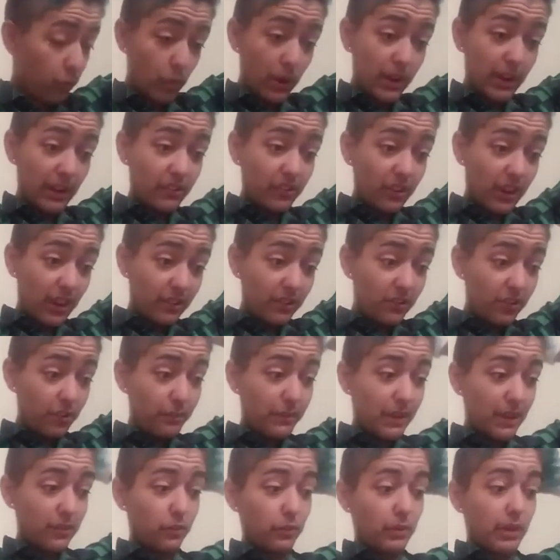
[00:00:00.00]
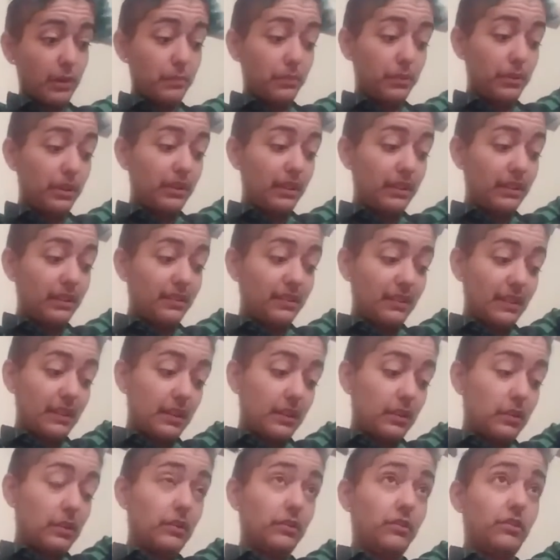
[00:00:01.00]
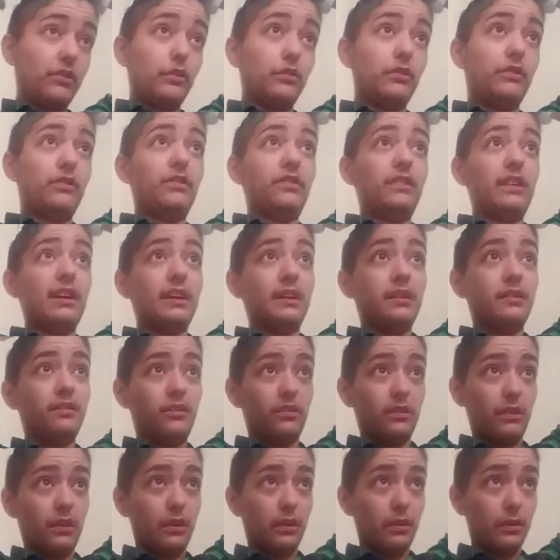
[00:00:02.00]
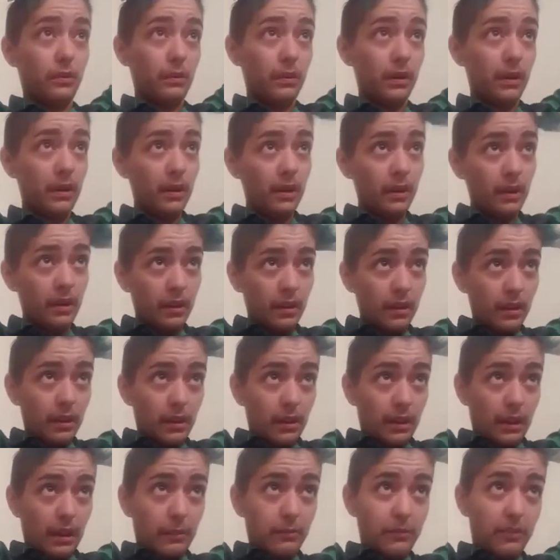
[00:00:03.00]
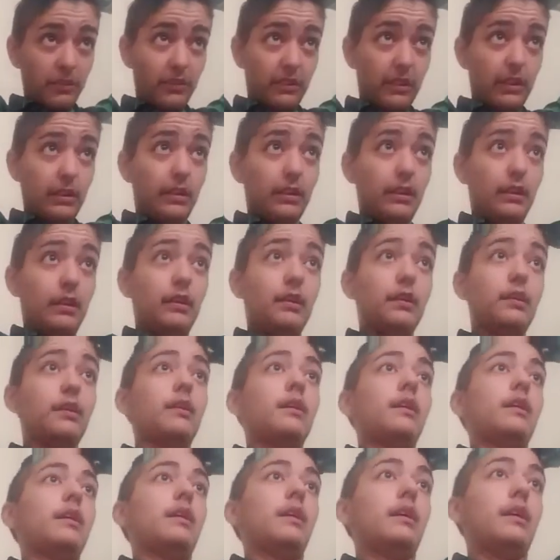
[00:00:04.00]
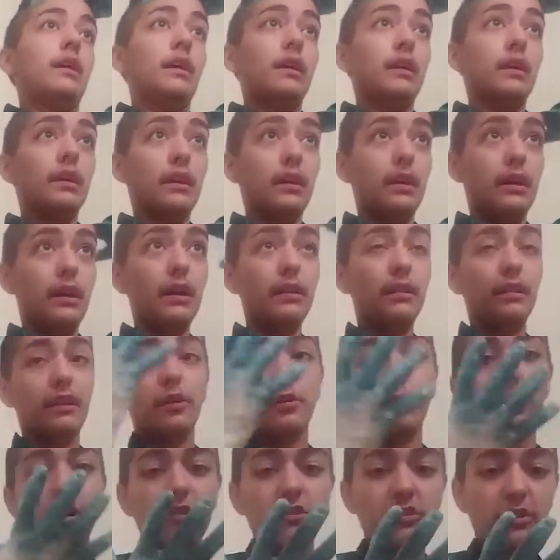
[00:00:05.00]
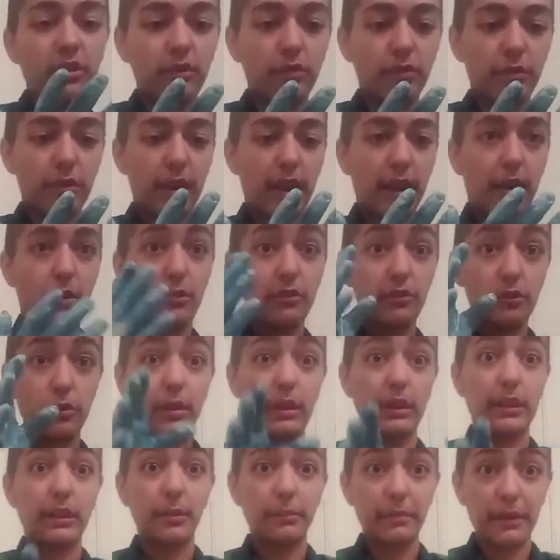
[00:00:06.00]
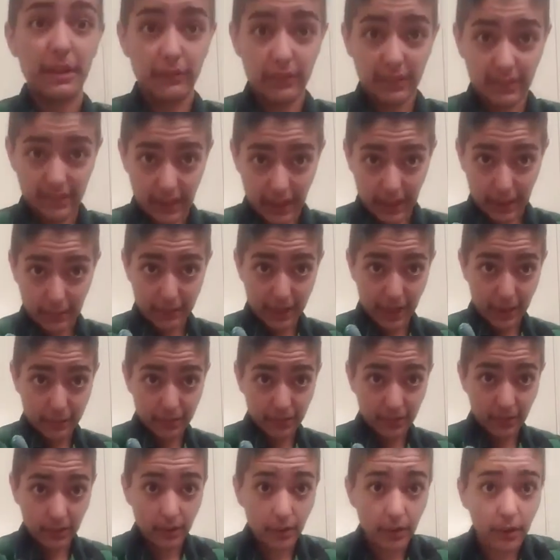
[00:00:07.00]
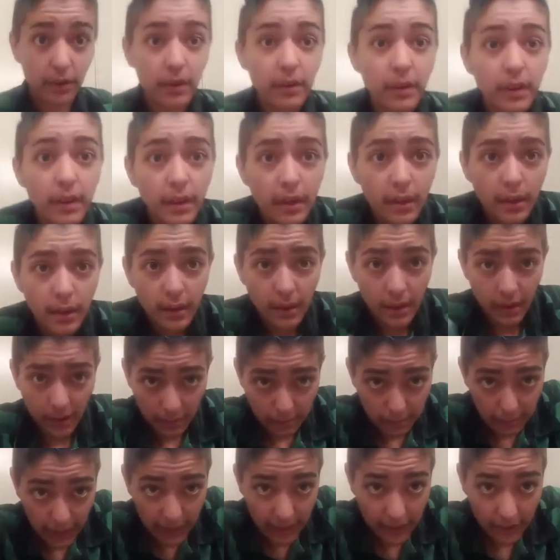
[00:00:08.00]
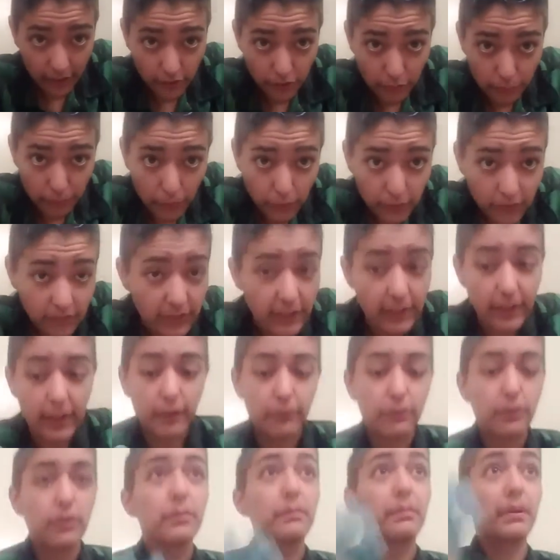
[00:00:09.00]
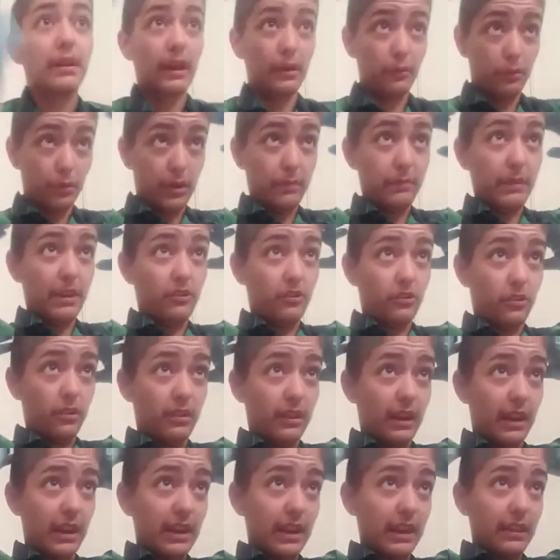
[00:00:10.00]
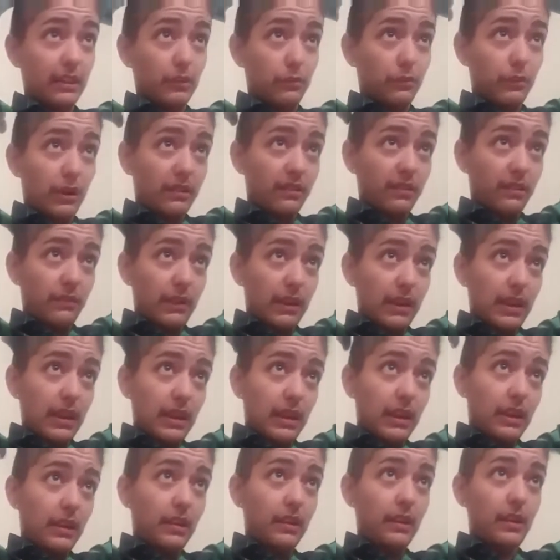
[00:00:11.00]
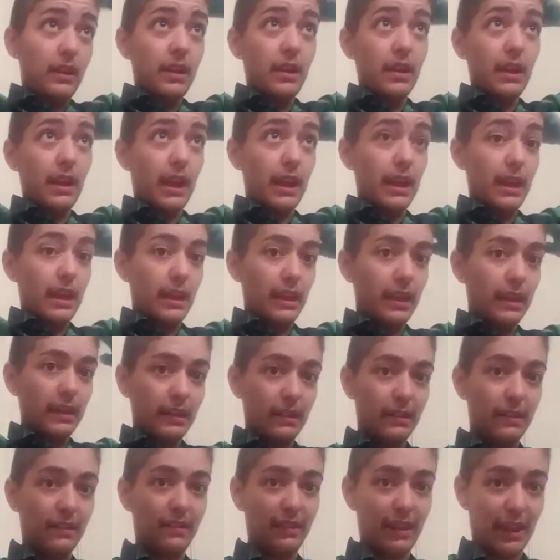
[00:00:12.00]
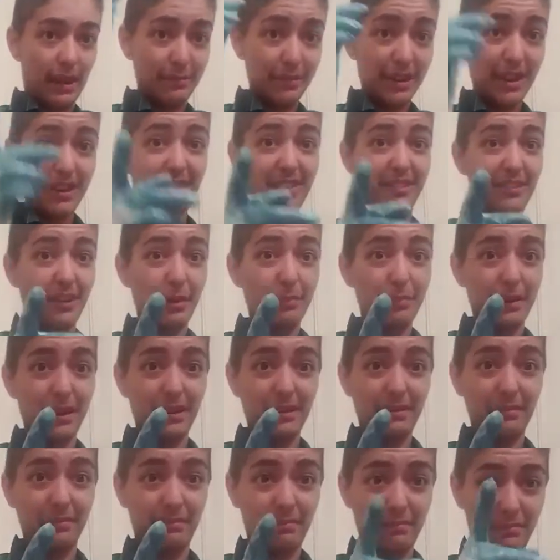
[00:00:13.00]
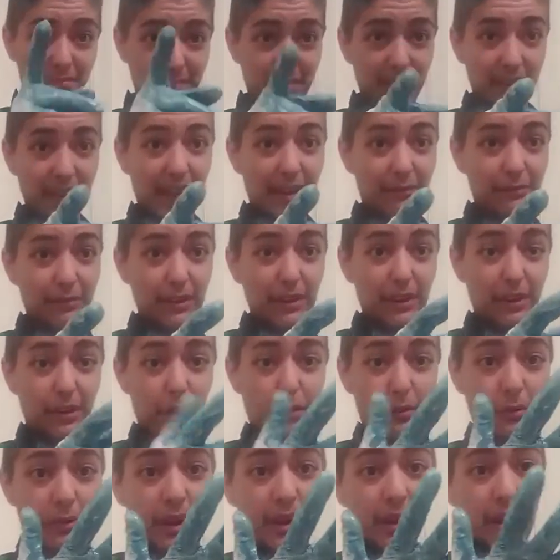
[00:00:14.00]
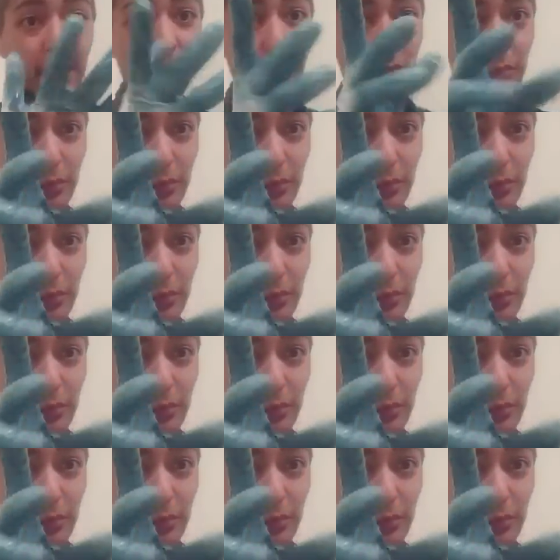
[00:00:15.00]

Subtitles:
want to talk too much while I'm breathing this in and also sick, so I'm just gonna cut the questions for now, do a little bit of a time lapse here. My hair is mostly covered, but I want to make sure that I get the rest of it in, and I'm not stopping that video